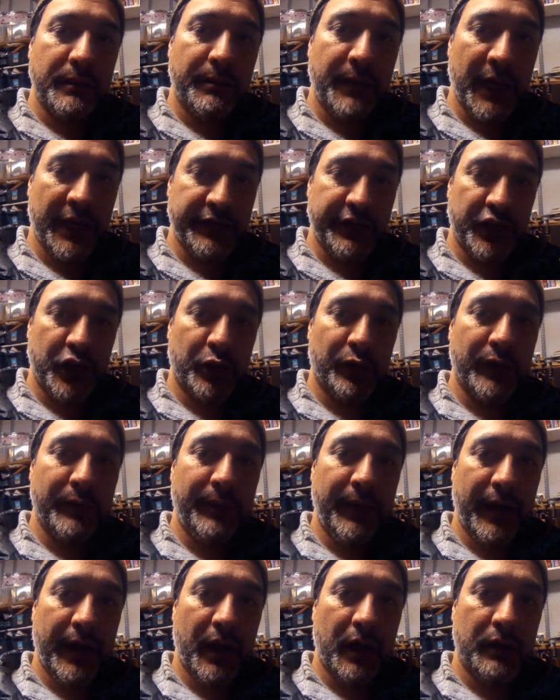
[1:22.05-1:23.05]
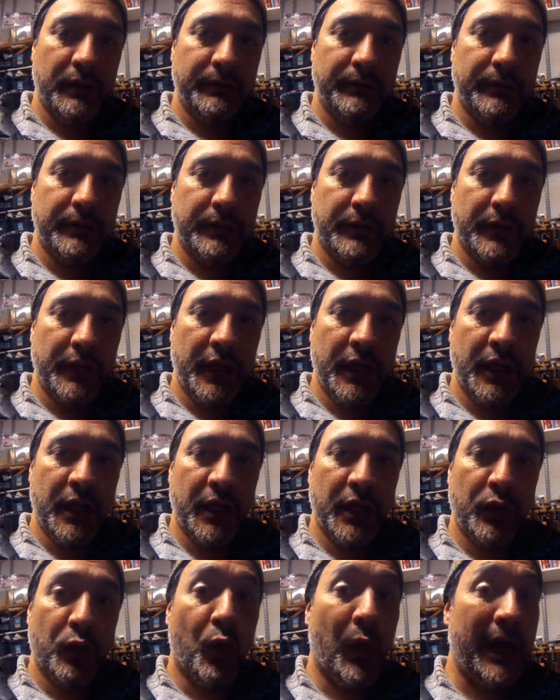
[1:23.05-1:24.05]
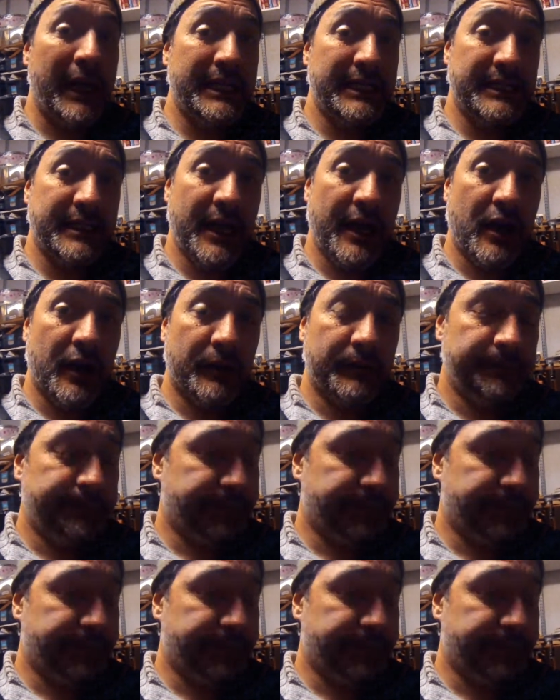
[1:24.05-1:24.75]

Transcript: Bicycle Repair in White Center,